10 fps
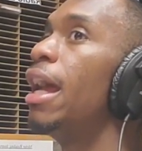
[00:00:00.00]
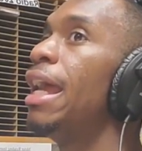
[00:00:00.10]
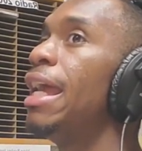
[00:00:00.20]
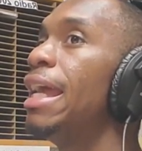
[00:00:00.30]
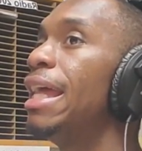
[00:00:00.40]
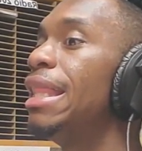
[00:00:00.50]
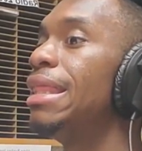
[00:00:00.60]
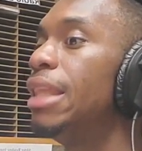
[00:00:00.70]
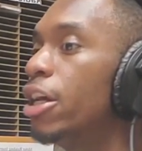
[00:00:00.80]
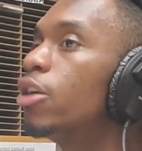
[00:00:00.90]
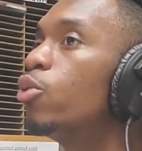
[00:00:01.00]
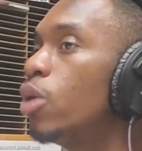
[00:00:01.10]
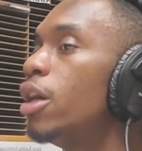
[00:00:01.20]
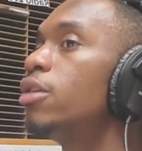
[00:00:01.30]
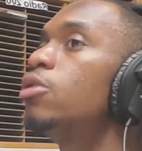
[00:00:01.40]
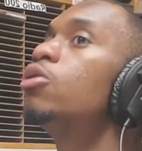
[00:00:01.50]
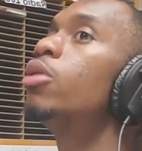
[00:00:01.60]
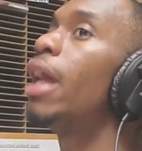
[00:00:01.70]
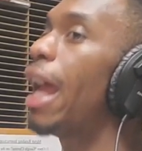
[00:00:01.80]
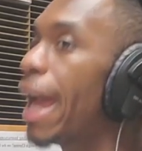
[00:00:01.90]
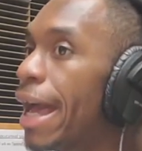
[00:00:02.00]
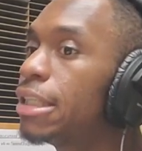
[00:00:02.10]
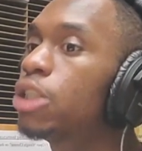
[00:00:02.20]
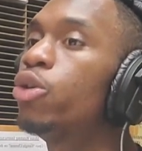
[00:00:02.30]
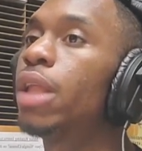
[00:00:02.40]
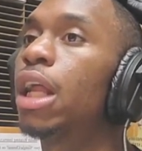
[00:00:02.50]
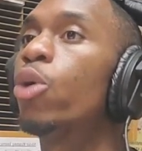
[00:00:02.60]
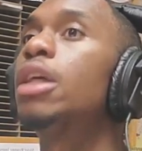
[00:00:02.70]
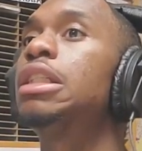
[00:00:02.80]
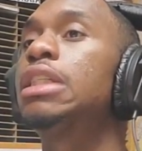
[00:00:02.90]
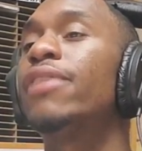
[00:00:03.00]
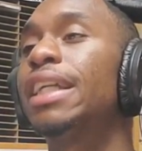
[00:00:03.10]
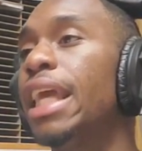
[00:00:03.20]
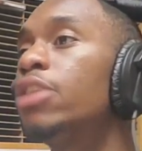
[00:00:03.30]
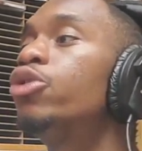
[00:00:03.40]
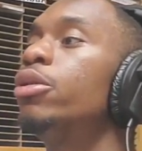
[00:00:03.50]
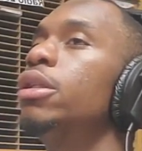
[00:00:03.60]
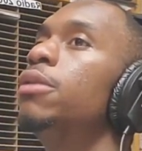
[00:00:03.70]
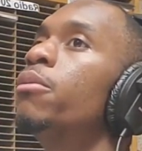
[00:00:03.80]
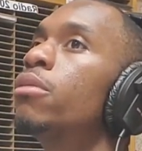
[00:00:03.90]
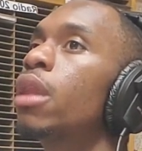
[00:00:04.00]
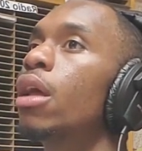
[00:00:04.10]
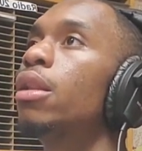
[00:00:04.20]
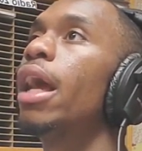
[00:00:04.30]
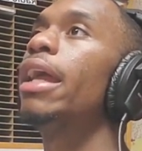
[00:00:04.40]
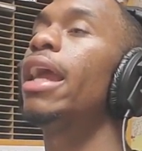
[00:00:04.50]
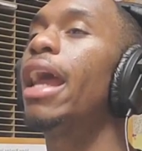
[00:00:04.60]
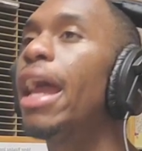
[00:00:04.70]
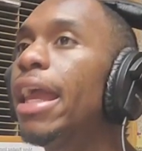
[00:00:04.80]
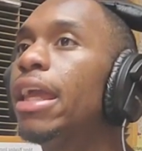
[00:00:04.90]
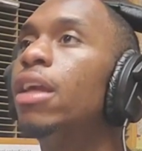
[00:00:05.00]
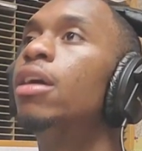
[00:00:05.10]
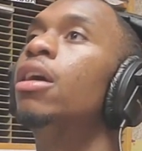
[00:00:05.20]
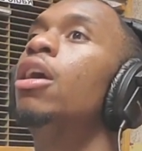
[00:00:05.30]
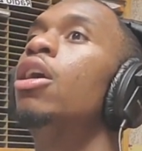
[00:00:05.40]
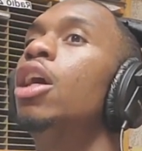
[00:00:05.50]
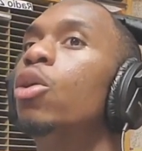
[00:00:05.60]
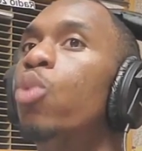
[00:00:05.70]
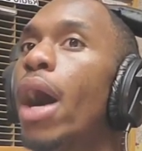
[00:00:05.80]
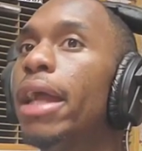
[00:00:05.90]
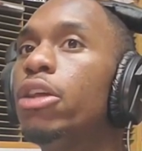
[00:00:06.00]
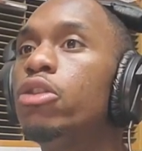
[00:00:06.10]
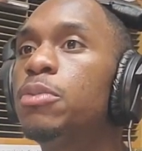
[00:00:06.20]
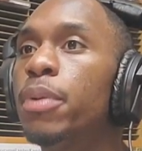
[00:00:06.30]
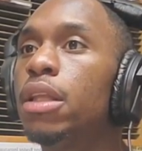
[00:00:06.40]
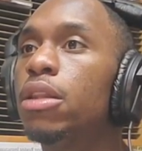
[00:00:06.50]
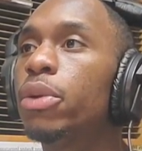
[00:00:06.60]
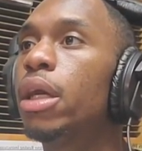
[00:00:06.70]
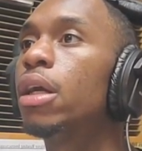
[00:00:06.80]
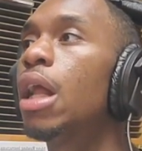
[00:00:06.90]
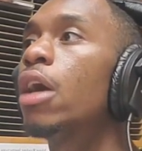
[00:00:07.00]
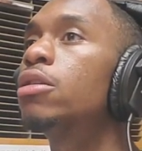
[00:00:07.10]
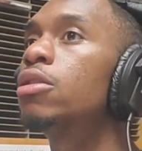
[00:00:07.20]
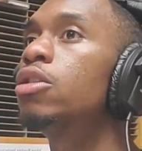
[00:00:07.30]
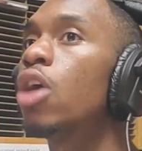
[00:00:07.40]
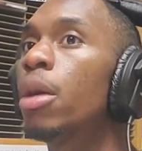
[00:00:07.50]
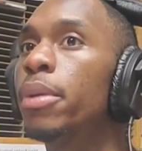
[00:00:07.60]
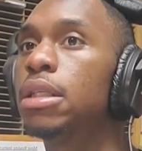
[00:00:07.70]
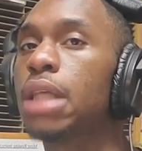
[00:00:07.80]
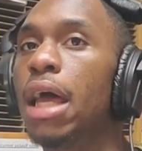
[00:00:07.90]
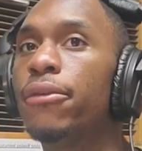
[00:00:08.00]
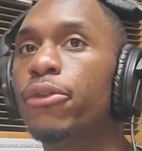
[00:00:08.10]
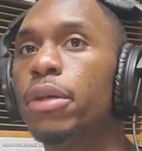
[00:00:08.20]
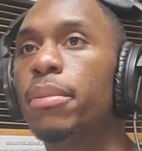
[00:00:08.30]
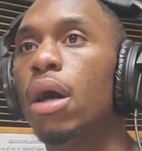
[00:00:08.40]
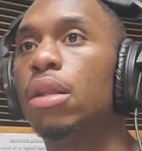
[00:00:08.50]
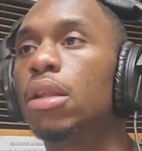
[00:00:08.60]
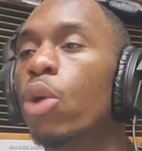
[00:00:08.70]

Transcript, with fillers: And they're the ones who's going to ask you a lot of questions financially. Like, hey, why do you spend three hundred dollars on Starbucks every month?